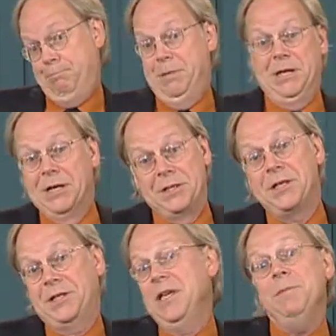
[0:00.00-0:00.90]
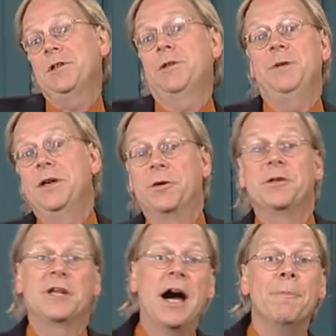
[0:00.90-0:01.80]
it seems to be a
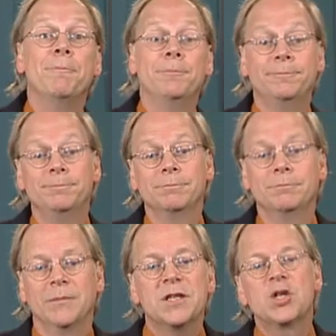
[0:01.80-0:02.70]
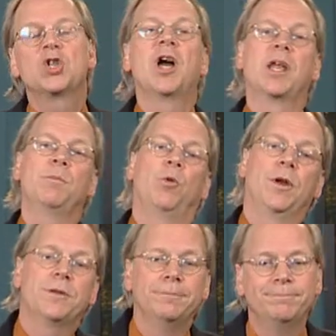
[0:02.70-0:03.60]
good time. It's a Schelling point.